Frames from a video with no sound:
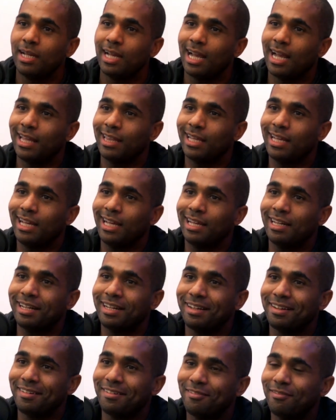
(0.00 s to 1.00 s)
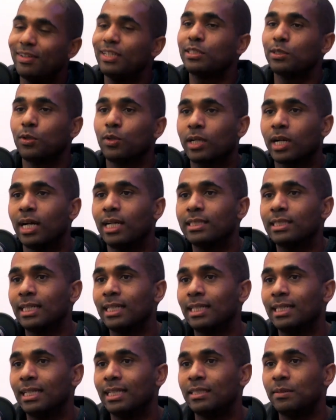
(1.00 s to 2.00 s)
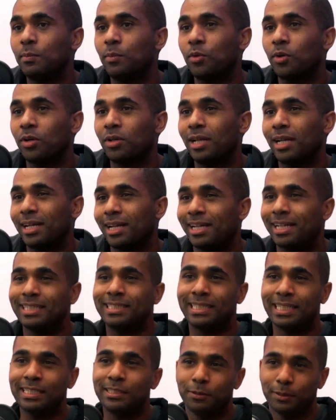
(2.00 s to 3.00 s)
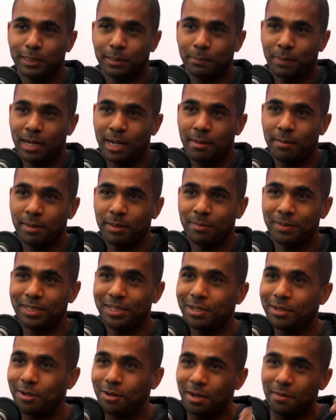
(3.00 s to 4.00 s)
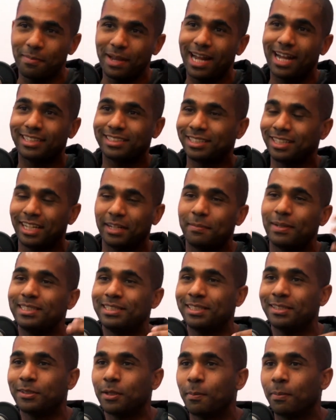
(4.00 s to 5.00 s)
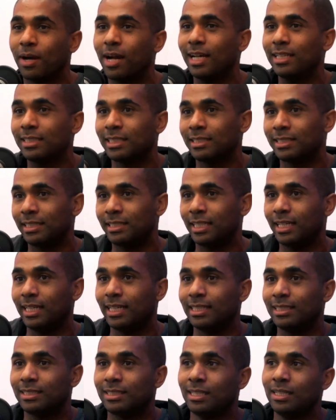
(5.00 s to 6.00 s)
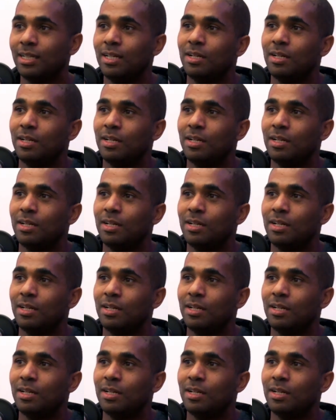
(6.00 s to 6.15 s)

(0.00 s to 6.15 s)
and then visual content is more like a continuous problem, you know, going back to like my signal processing days,